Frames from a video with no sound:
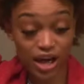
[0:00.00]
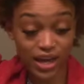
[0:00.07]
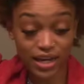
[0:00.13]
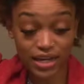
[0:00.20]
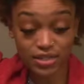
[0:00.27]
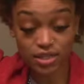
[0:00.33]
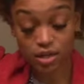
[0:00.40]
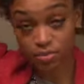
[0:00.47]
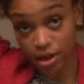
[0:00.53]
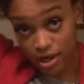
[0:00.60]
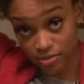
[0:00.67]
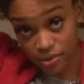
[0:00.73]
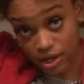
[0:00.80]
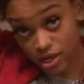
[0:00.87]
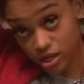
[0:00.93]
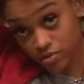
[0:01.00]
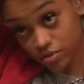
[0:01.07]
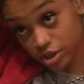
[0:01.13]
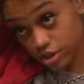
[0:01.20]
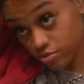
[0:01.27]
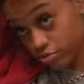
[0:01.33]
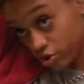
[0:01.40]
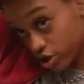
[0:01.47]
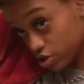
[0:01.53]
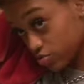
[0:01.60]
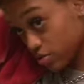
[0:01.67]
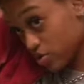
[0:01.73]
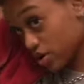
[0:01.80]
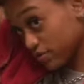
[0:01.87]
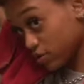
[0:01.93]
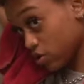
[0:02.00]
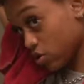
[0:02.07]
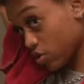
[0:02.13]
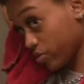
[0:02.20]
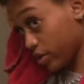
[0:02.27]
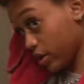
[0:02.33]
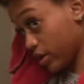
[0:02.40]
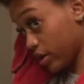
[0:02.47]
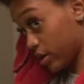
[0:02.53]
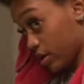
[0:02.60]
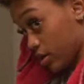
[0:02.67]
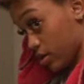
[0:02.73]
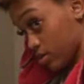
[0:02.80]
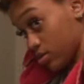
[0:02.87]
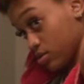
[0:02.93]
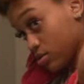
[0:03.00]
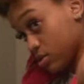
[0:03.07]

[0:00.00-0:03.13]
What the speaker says: I can't see the back of my head with this brush. We gonna have to go with our hands.